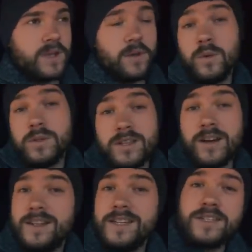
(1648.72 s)
once
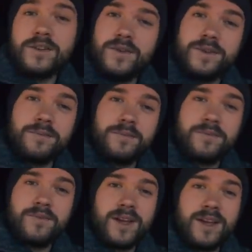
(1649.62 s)
I discover them,
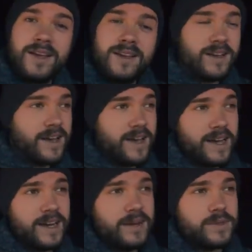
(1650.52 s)
really.
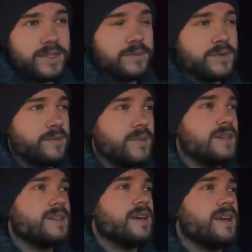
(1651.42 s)
Any little tips and
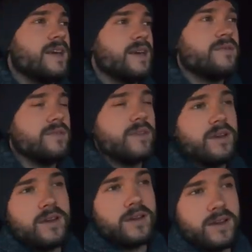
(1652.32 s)
things I can give
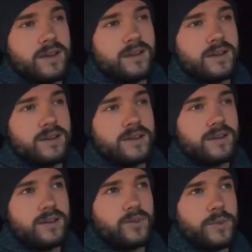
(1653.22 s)

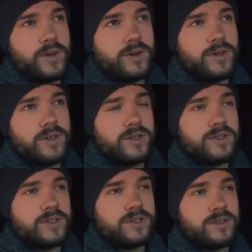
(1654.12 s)
will be good,
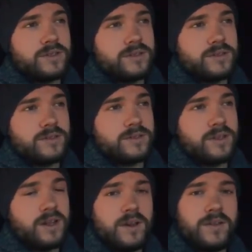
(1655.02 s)
because,
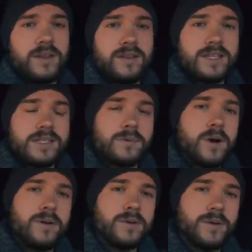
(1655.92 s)
you know, this is what
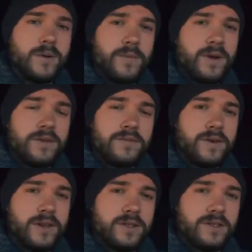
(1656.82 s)
I was doing when I
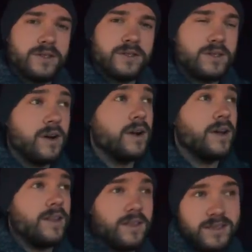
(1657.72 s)
first
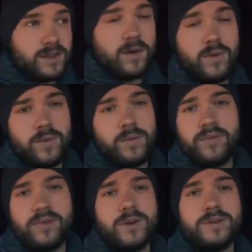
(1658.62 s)
started in this whole
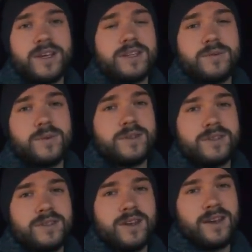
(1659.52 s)
process,
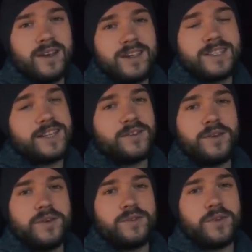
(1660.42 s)
was sitting on
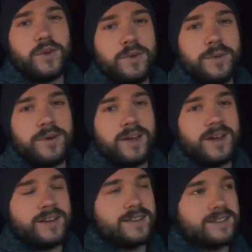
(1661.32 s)
YouTube
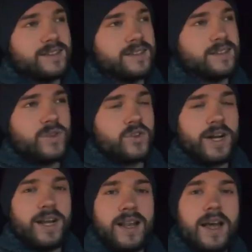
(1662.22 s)
and
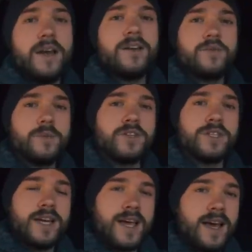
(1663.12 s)
trying to learn as much
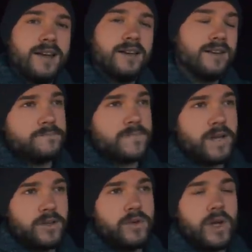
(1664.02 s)
as I can.
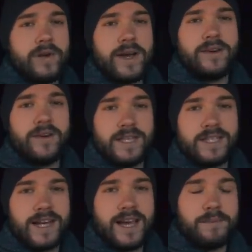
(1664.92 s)
I do regret not
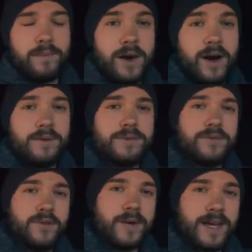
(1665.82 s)
insulating my pipes
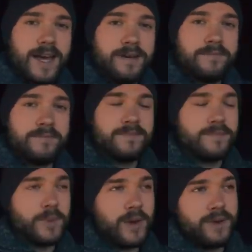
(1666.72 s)
before I came,
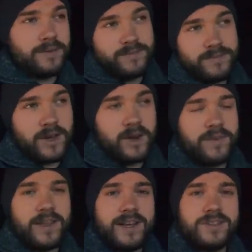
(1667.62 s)
but
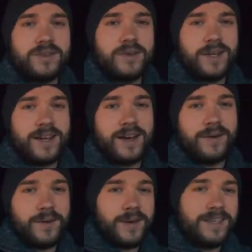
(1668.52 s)
hopefully that's sorted now
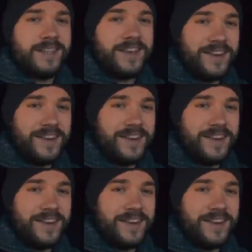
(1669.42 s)
anyway, so.